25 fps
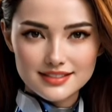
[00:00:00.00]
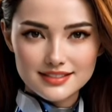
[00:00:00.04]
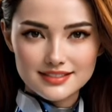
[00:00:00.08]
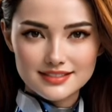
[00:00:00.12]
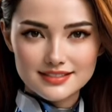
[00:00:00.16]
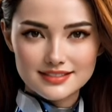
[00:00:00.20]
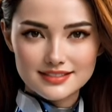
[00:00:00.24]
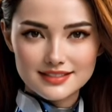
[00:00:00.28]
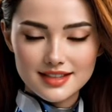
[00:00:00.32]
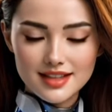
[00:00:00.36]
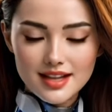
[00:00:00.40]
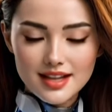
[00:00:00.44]

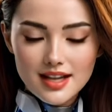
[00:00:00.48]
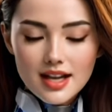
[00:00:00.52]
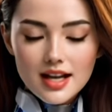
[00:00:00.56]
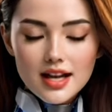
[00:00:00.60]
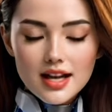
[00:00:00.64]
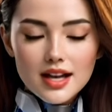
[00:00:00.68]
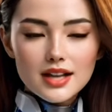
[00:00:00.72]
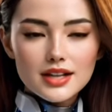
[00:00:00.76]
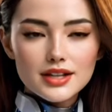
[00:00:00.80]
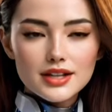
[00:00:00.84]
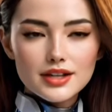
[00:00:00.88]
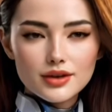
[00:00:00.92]
It is
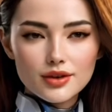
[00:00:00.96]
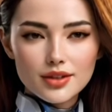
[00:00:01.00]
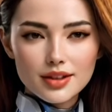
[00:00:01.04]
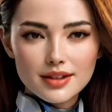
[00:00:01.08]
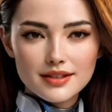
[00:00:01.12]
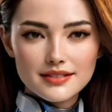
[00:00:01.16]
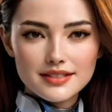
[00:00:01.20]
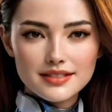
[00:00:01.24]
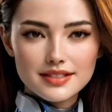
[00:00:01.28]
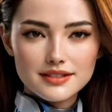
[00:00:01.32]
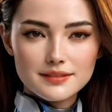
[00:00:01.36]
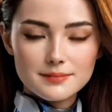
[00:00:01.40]
never becoming a
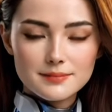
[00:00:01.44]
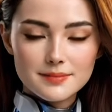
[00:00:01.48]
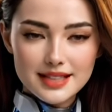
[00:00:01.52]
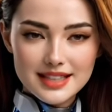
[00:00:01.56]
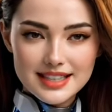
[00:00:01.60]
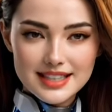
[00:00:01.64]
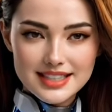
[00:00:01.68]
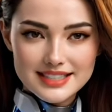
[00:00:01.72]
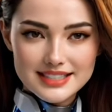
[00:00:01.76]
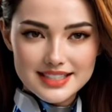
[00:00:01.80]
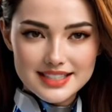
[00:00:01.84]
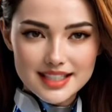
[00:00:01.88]
queen.
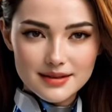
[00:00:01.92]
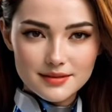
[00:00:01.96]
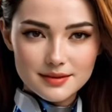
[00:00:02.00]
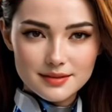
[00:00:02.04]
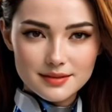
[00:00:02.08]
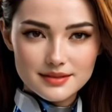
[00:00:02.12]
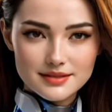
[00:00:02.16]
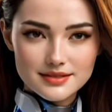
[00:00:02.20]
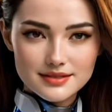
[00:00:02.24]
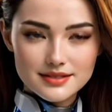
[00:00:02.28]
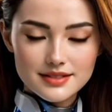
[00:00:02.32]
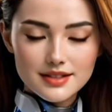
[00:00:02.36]

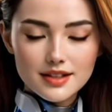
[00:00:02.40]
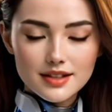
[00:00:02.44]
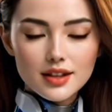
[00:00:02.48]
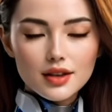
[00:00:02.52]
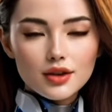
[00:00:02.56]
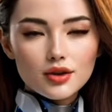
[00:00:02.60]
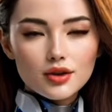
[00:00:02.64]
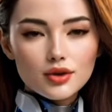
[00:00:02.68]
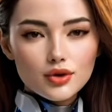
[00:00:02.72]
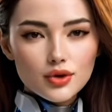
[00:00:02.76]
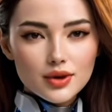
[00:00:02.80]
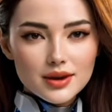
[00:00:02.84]
It
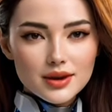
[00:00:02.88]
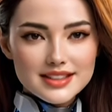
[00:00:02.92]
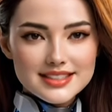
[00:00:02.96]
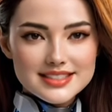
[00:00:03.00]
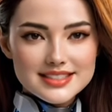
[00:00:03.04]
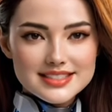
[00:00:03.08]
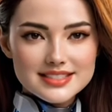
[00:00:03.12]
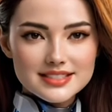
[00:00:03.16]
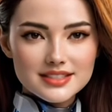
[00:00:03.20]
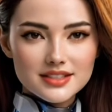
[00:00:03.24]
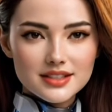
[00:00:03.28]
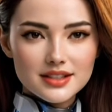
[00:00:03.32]
checks his
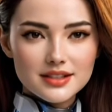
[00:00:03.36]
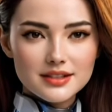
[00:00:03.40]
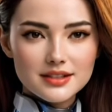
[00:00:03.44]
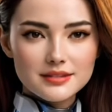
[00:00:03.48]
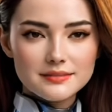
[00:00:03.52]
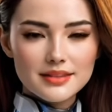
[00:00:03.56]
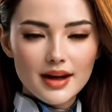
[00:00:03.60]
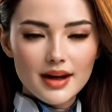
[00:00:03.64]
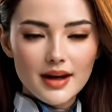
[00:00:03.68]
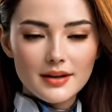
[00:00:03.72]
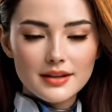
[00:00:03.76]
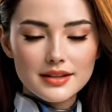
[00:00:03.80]
king on
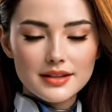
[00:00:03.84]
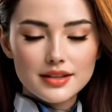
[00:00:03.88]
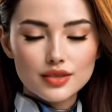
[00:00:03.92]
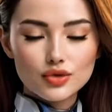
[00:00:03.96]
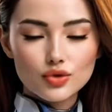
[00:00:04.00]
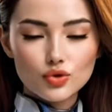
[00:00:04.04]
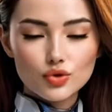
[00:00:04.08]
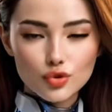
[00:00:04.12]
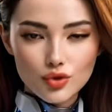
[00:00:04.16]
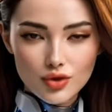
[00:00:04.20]
h8,